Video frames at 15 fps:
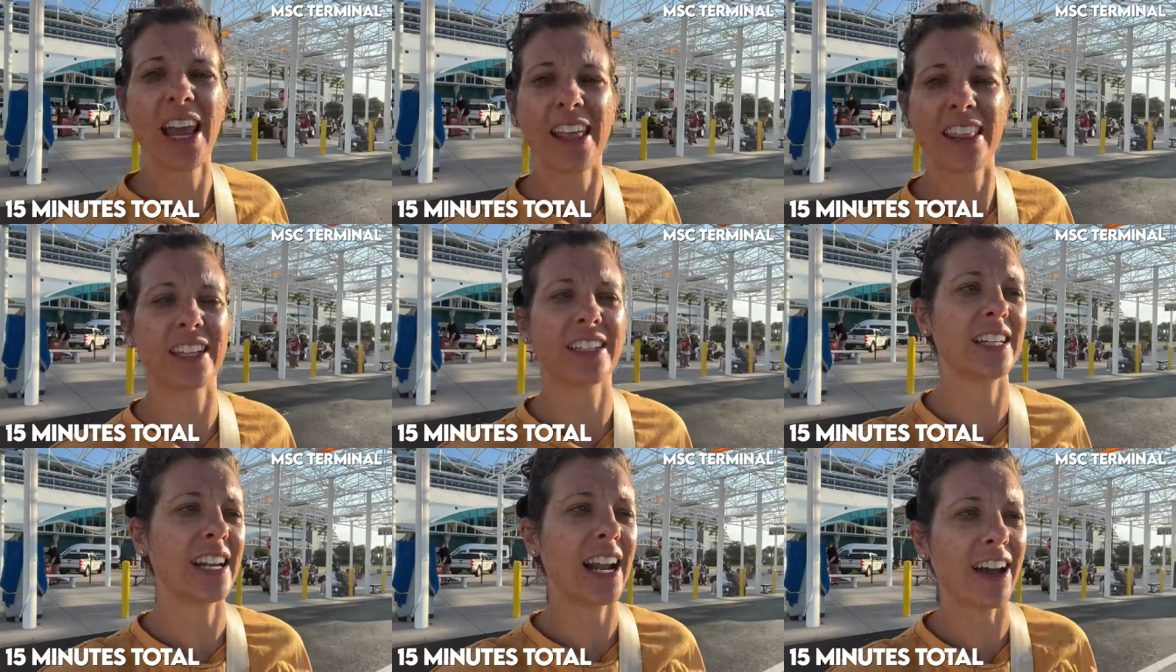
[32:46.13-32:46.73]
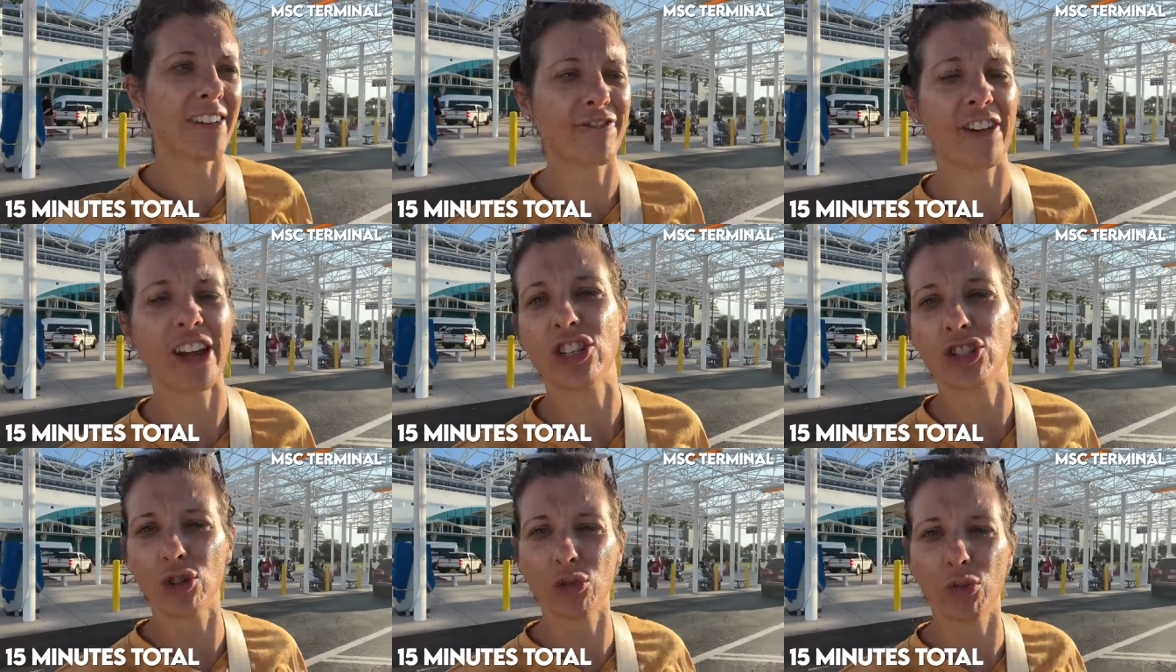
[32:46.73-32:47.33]
They did have
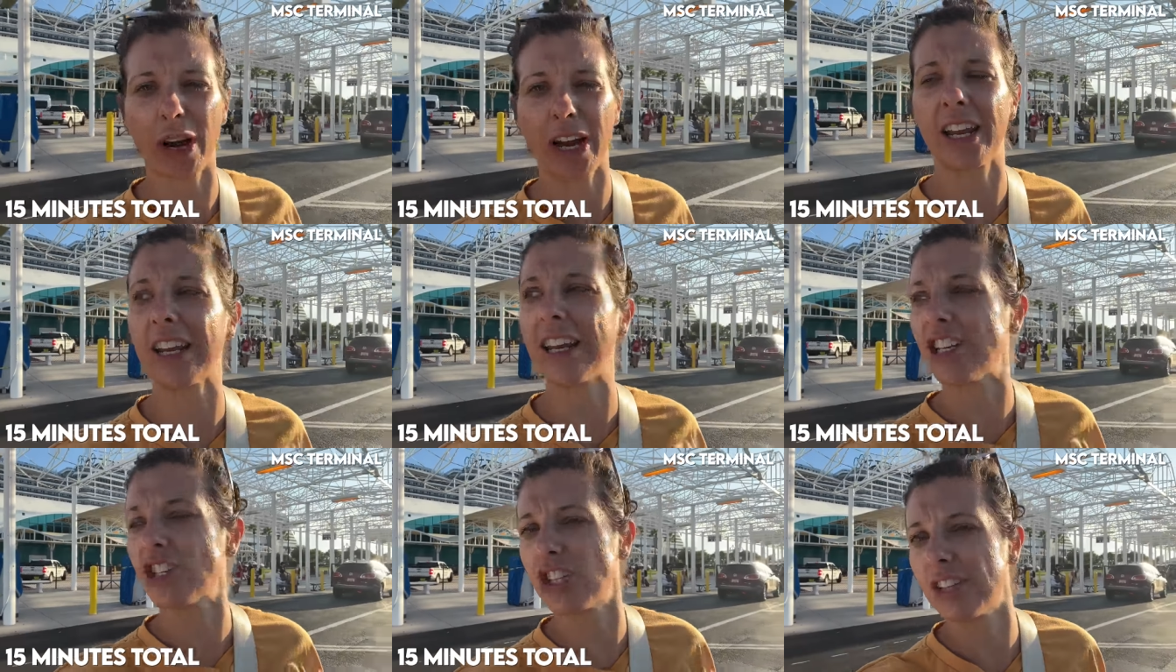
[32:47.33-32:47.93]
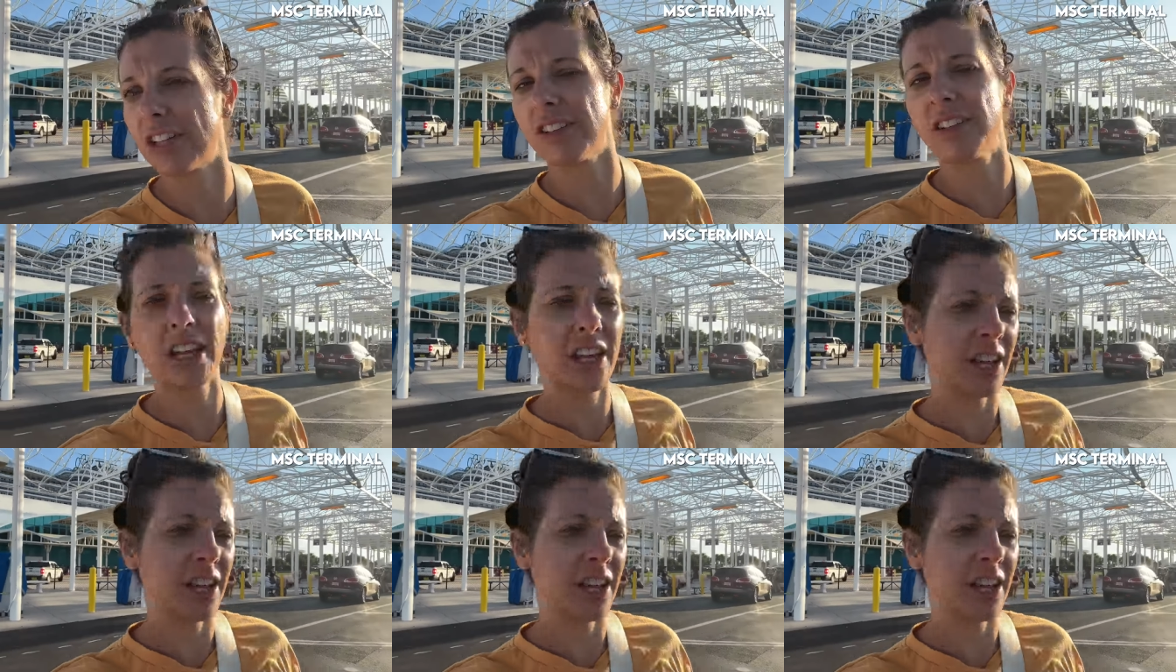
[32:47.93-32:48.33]
facial recognition